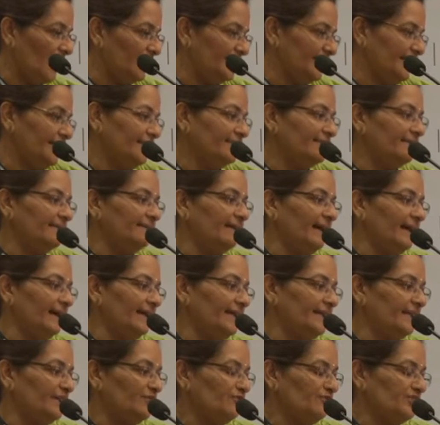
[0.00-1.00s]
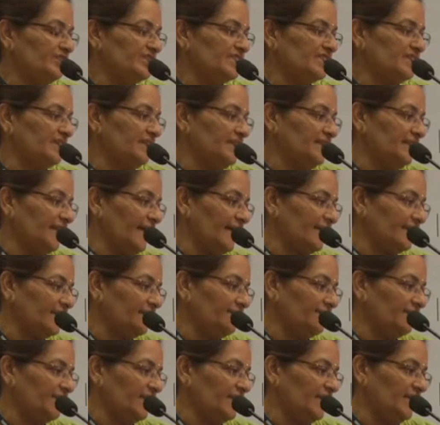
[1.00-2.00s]
unhealthy diet and physical
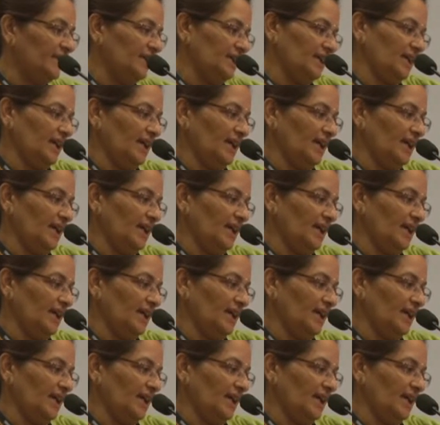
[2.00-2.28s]
inactivity,